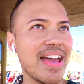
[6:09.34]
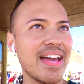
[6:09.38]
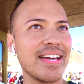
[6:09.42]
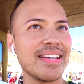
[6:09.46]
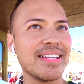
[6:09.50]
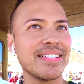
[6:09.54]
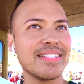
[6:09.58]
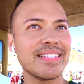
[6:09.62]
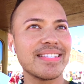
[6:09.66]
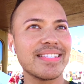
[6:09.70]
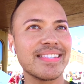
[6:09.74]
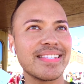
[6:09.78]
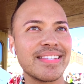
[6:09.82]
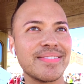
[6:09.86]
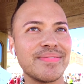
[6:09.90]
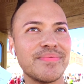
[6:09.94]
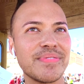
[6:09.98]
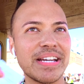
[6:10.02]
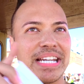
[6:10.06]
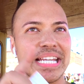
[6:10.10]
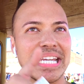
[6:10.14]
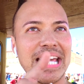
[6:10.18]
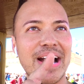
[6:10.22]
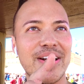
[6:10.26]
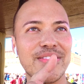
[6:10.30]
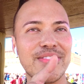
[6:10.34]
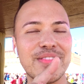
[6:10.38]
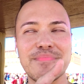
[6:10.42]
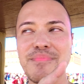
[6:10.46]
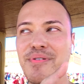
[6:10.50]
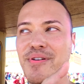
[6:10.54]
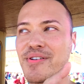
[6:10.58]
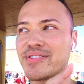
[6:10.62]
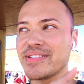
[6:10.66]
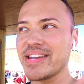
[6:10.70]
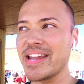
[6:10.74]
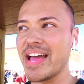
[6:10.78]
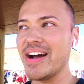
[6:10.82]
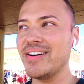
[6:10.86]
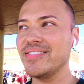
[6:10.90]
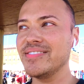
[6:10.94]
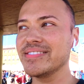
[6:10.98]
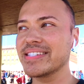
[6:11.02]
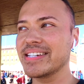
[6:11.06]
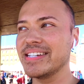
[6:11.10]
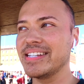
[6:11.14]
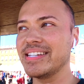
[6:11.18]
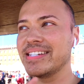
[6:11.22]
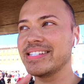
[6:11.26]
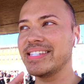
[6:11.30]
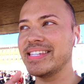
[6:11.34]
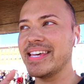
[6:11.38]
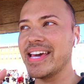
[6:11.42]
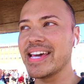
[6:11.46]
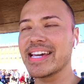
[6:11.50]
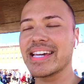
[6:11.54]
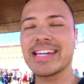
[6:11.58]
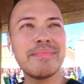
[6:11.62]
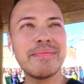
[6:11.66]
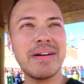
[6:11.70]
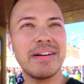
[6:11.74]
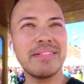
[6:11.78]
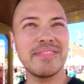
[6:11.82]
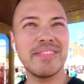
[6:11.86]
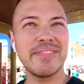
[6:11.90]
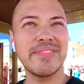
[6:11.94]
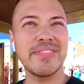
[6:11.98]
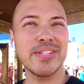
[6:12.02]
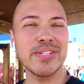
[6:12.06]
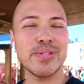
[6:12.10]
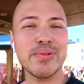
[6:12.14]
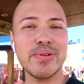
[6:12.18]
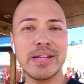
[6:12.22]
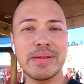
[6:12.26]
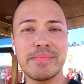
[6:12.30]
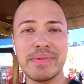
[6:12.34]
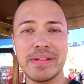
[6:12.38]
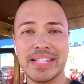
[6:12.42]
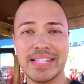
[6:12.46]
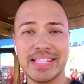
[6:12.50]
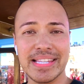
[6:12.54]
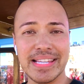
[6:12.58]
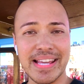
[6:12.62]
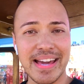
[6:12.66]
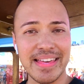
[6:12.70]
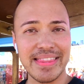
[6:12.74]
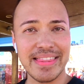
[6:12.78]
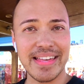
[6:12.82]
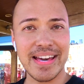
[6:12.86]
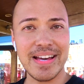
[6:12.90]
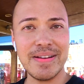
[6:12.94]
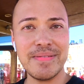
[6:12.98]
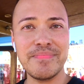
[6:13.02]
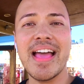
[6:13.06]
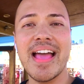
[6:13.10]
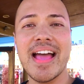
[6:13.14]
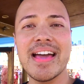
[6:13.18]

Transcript: and I'm gonna get on the boat now. It's gonna take about 15-20 minutes to get there,